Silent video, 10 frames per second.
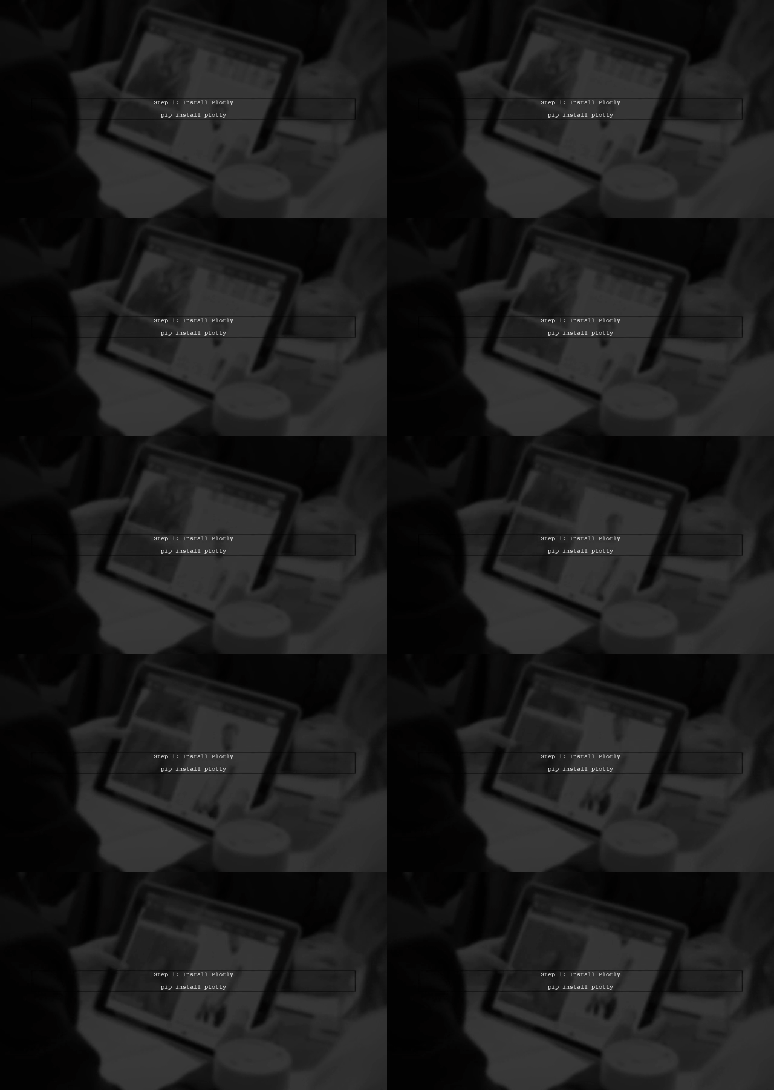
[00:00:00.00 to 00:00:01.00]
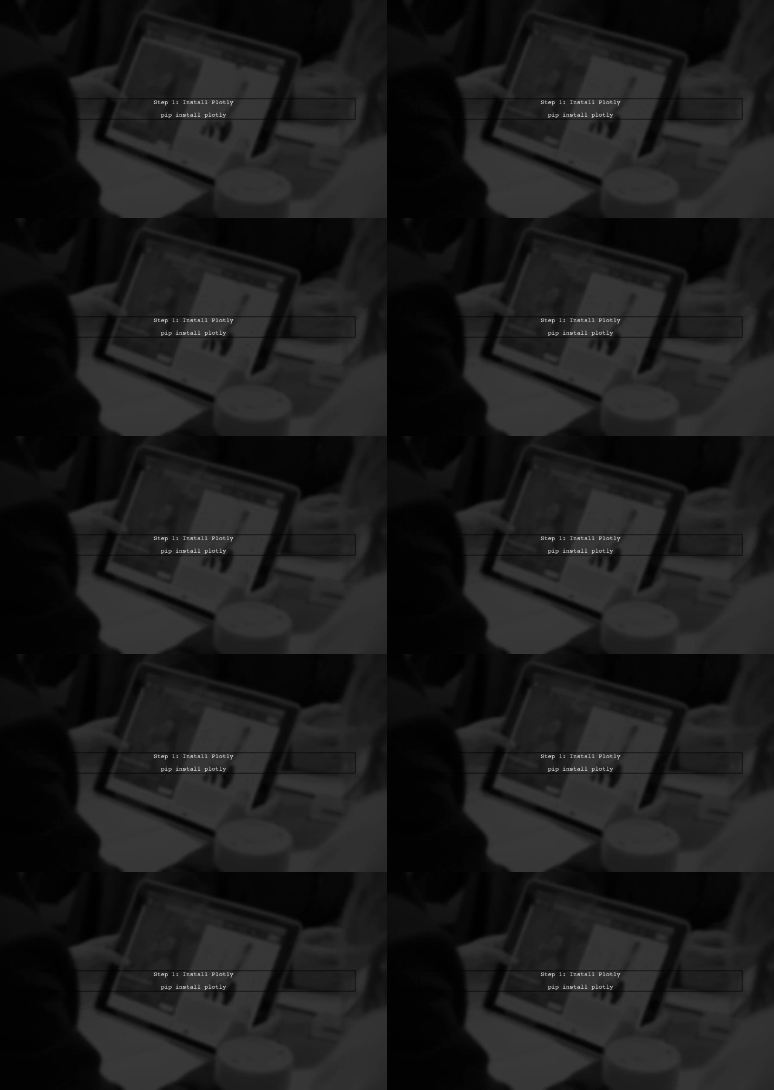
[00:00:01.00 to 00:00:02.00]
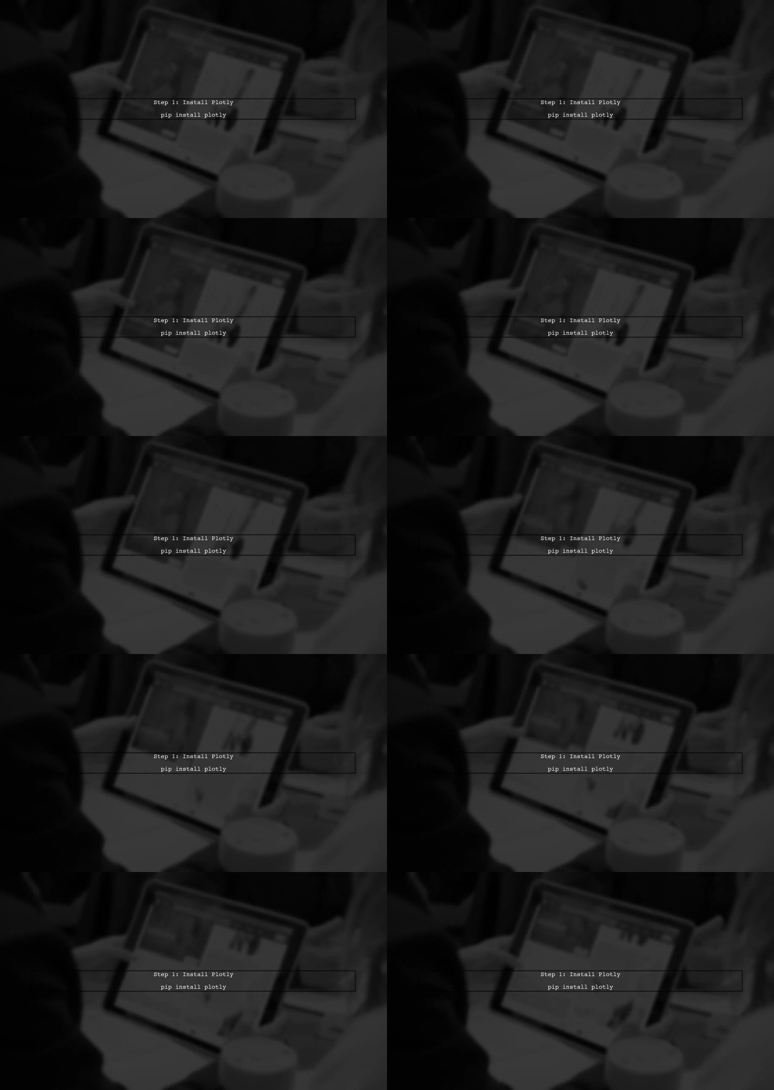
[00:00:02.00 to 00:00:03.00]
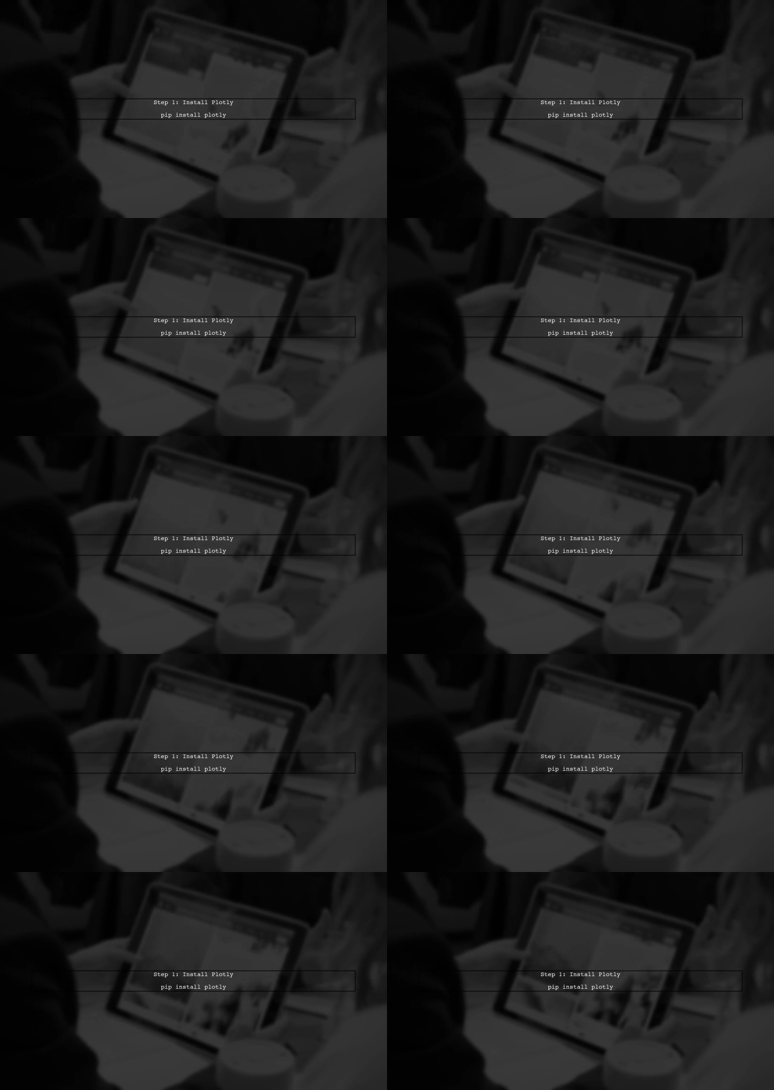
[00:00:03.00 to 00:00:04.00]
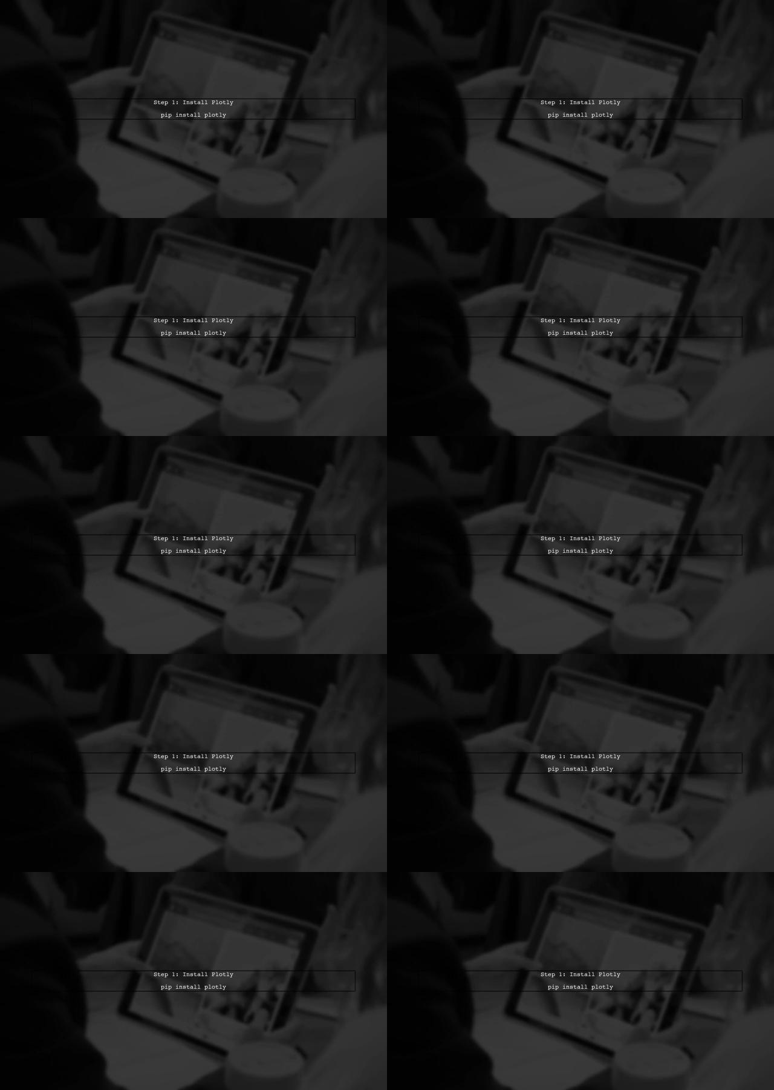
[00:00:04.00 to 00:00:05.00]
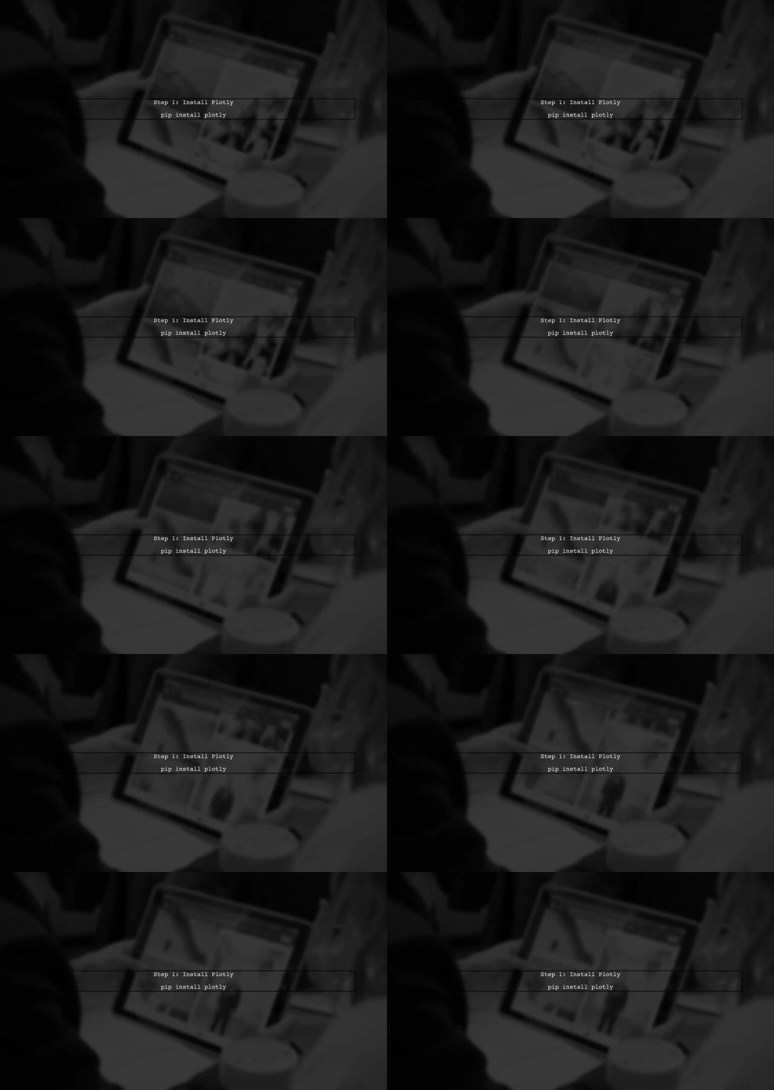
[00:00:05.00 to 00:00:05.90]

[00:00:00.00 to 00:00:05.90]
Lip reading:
(no speaker visible)